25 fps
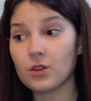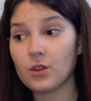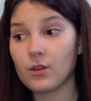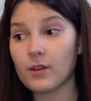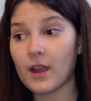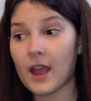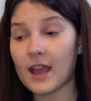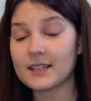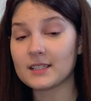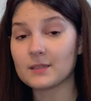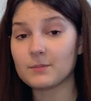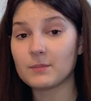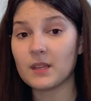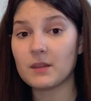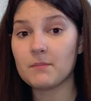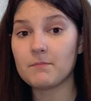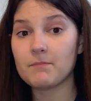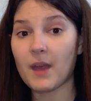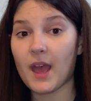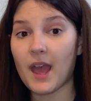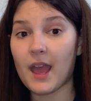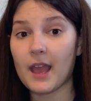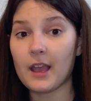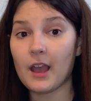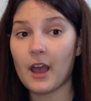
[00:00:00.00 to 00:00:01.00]
harassment
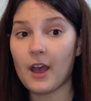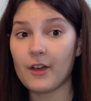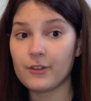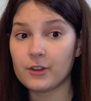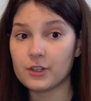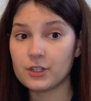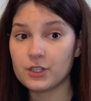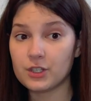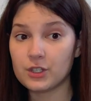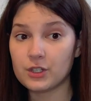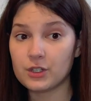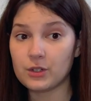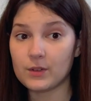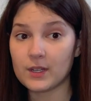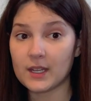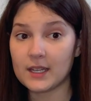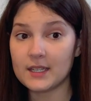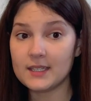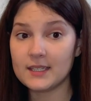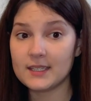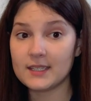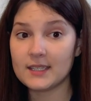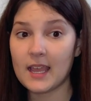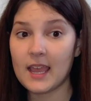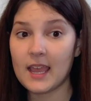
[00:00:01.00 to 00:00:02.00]
by other students,